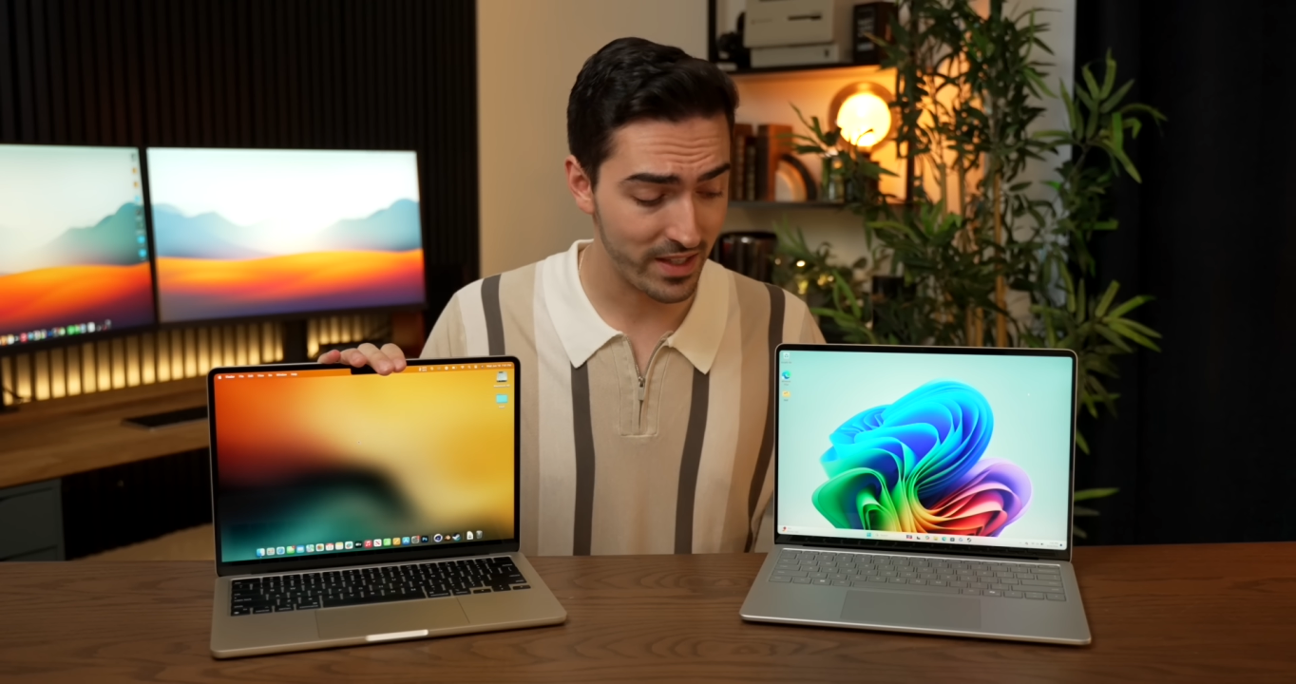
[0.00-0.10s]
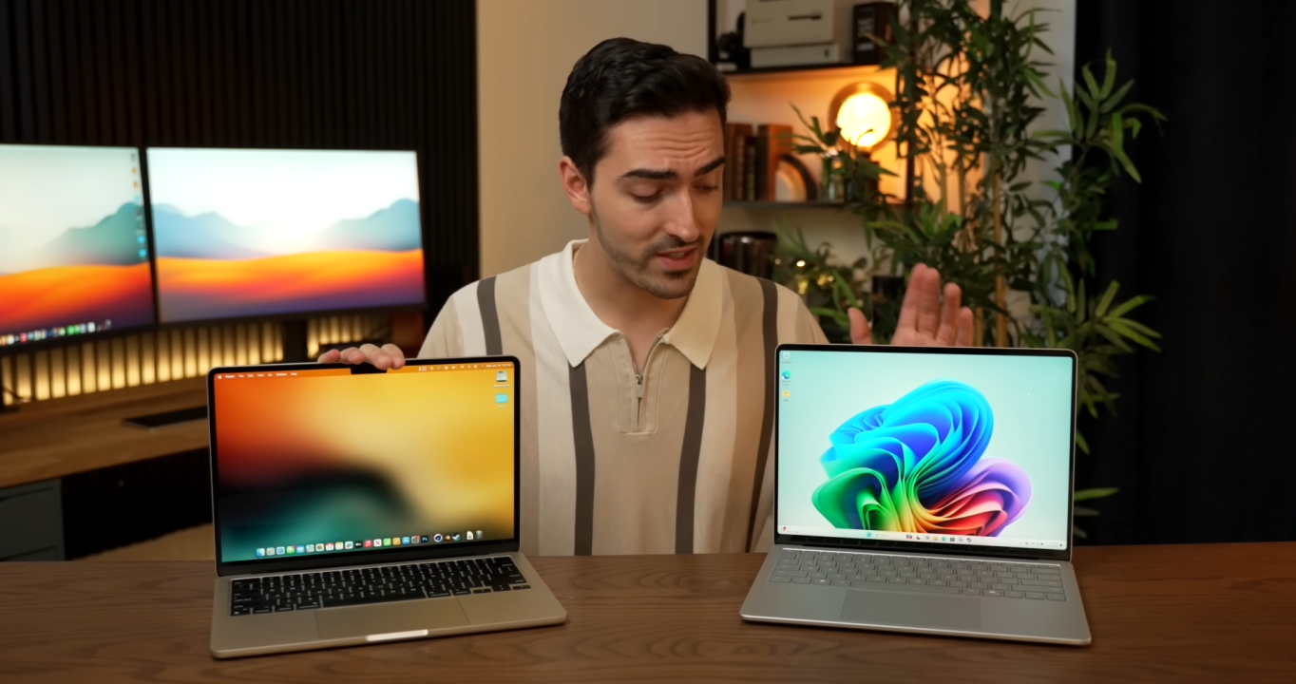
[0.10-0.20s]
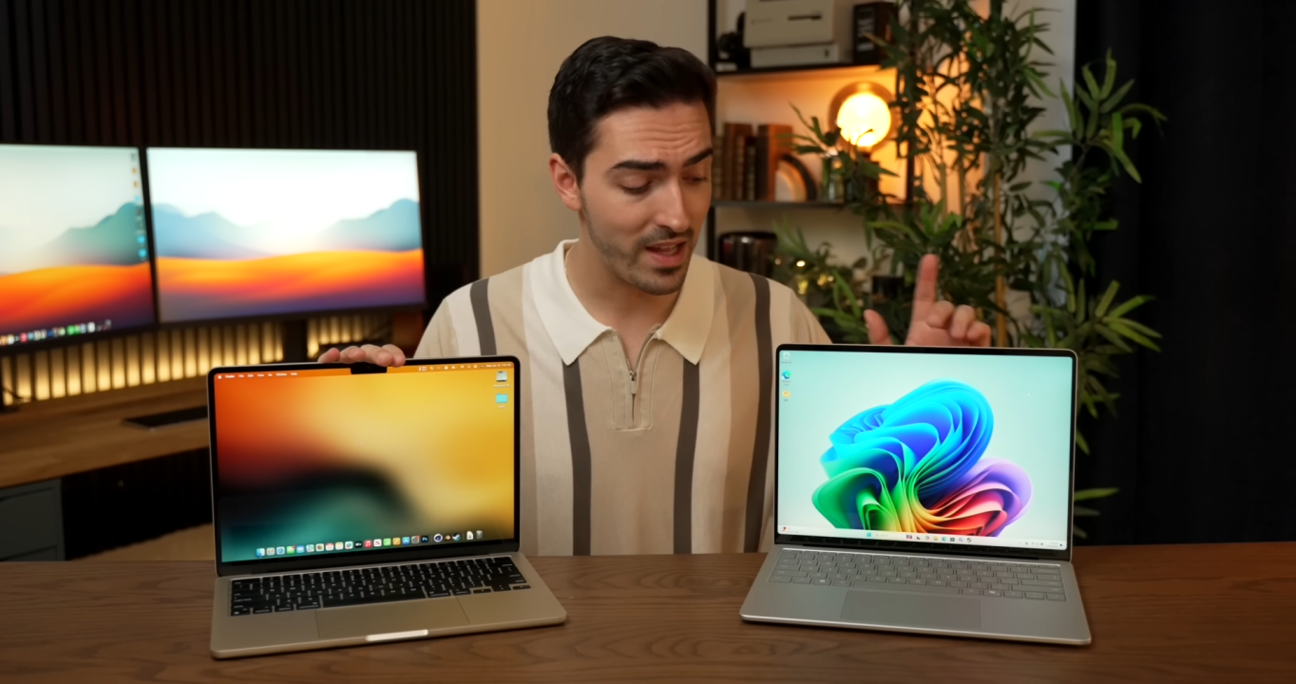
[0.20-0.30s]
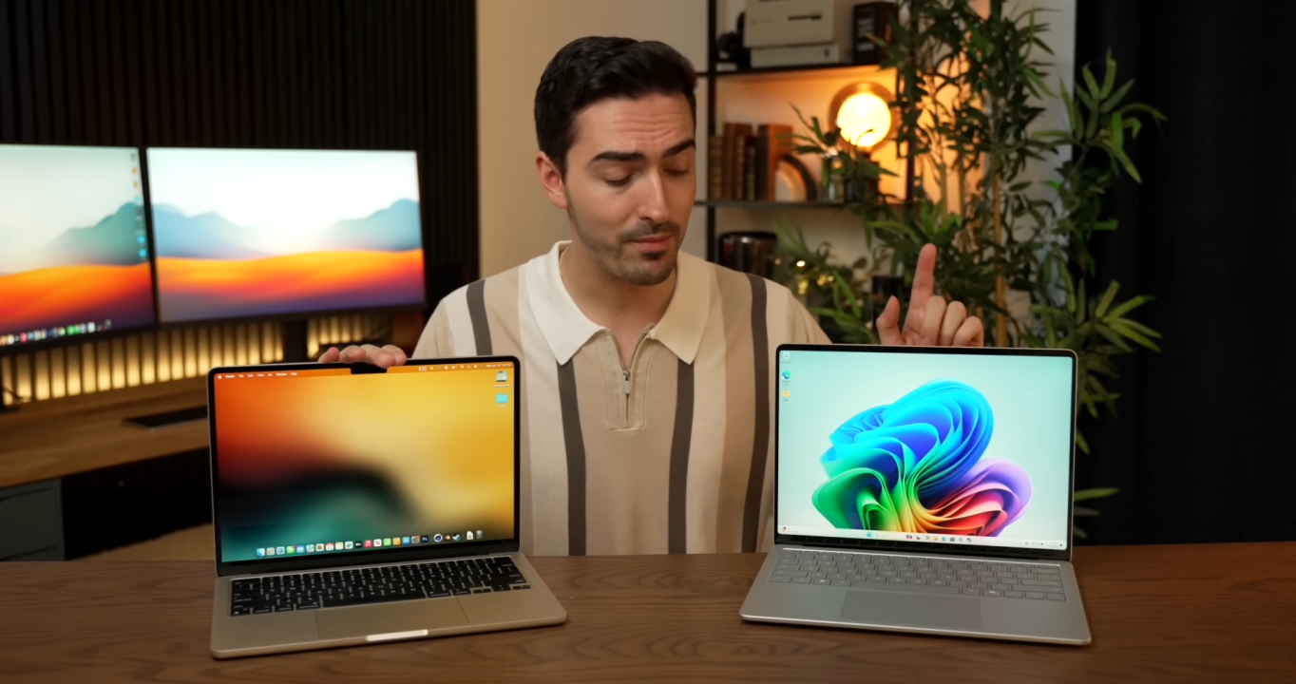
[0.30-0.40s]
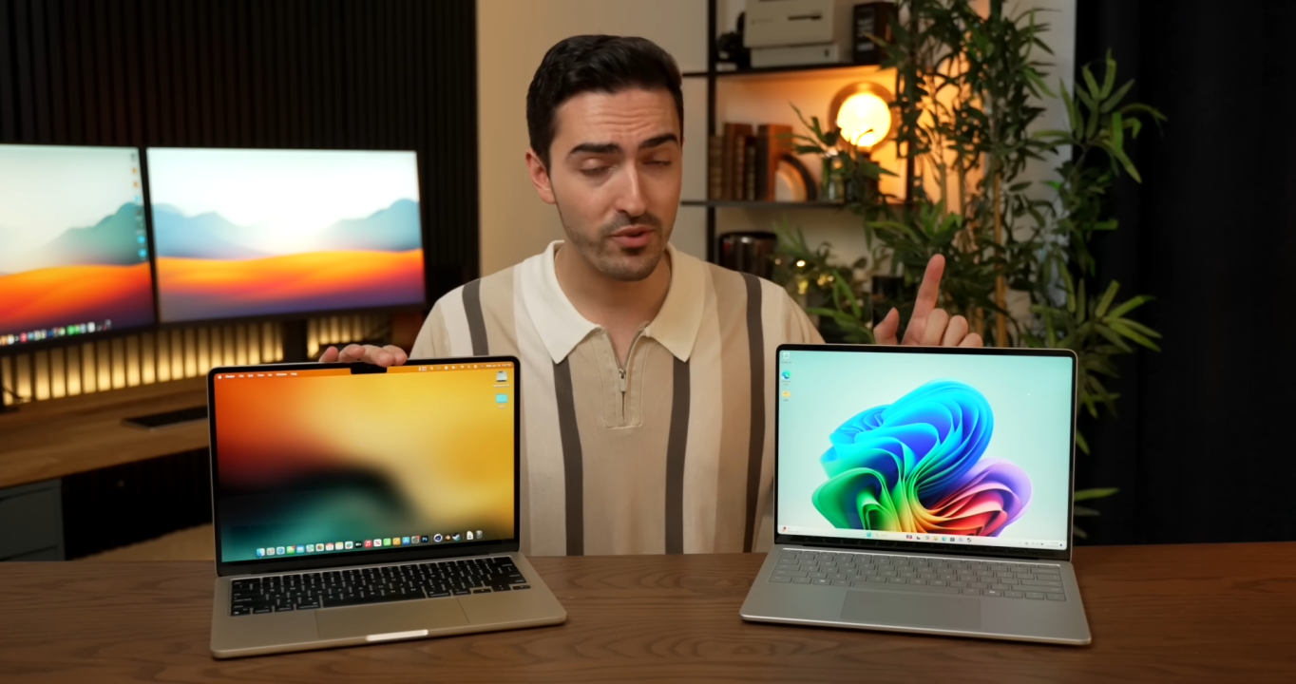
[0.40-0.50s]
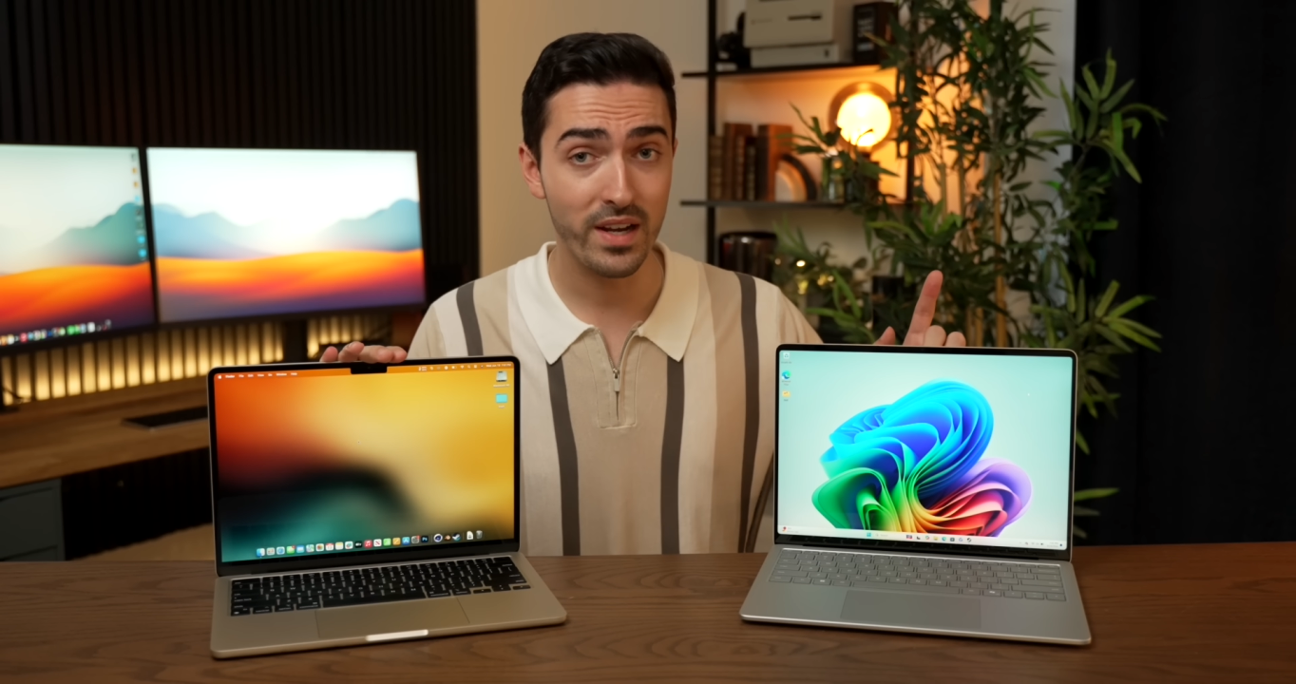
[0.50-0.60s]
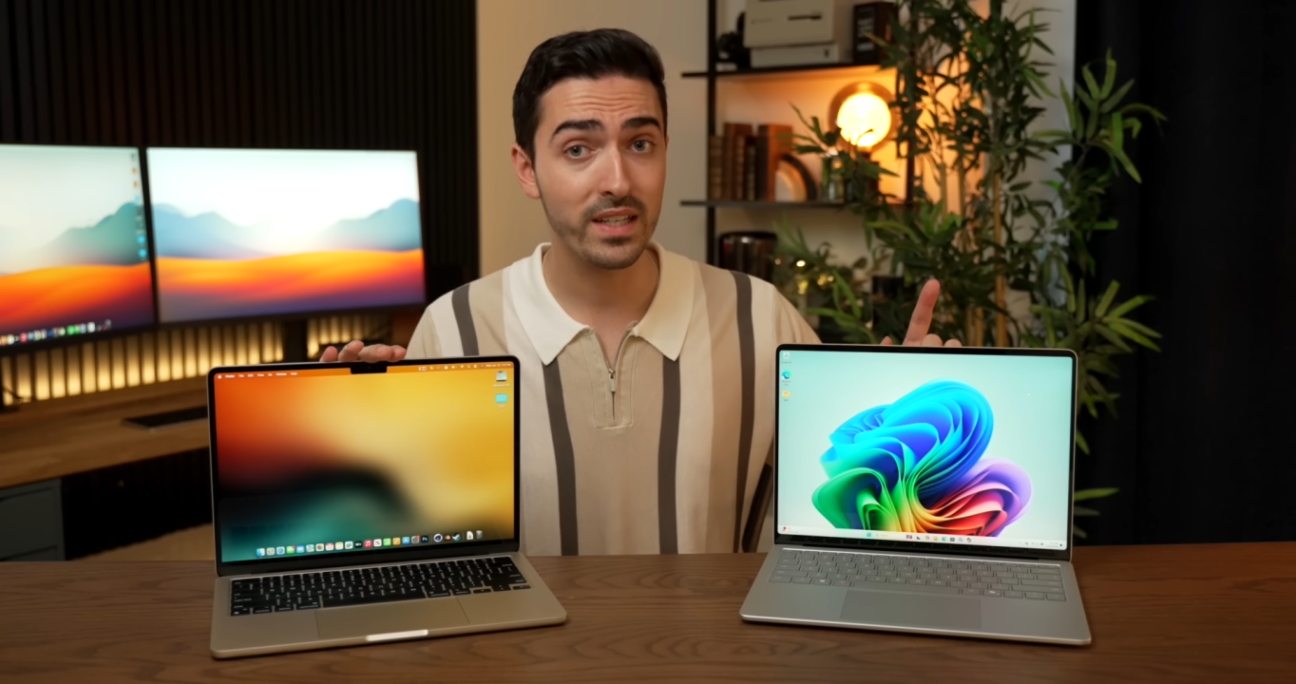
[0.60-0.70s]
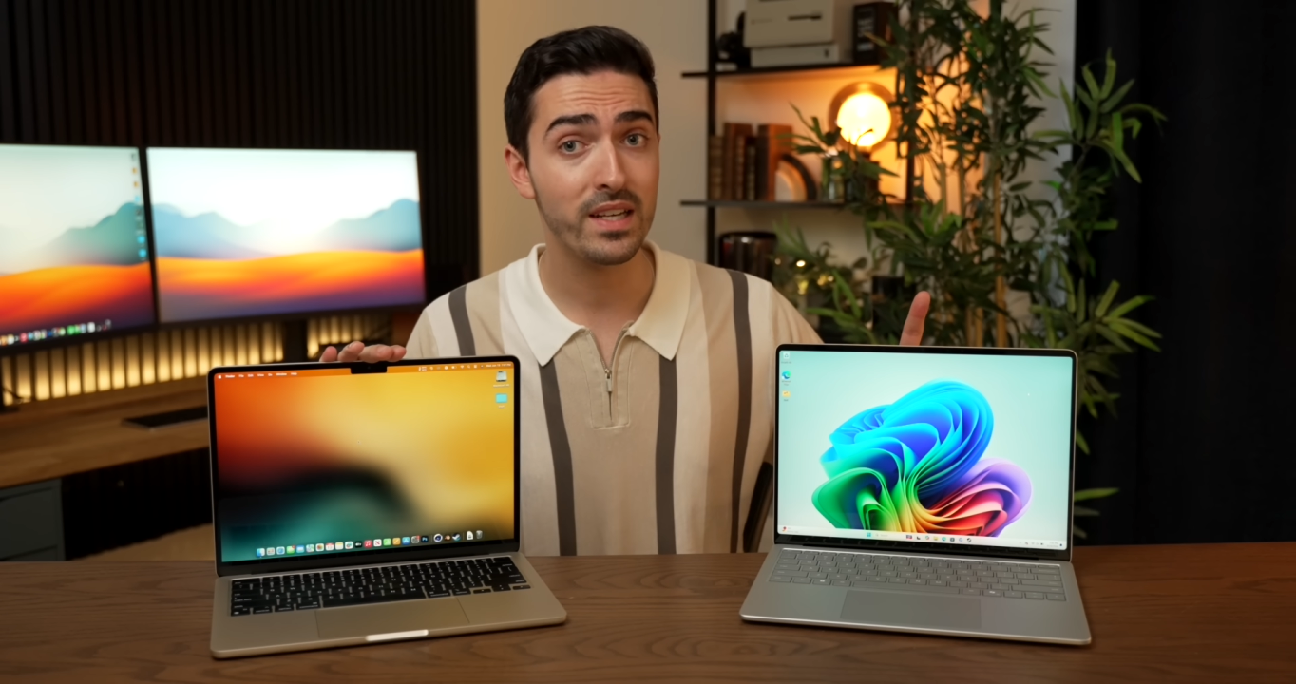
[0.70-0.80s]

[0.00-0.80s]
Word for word: and Snapdragon